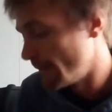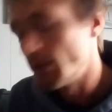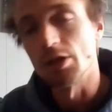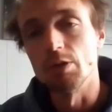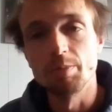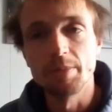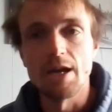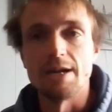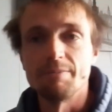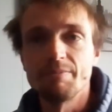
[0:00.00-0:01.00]
So,
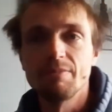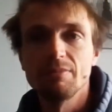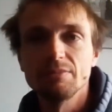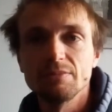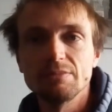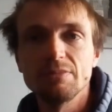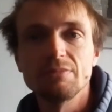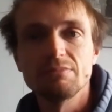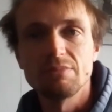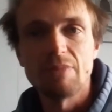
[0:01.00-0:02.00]
yeah.
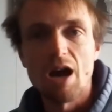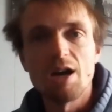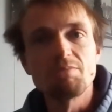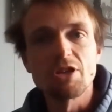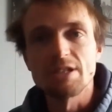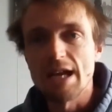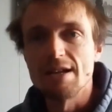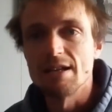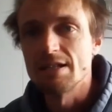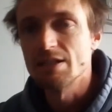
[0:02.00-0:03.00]
I'm just
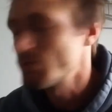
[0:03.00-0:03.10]
saying, there's so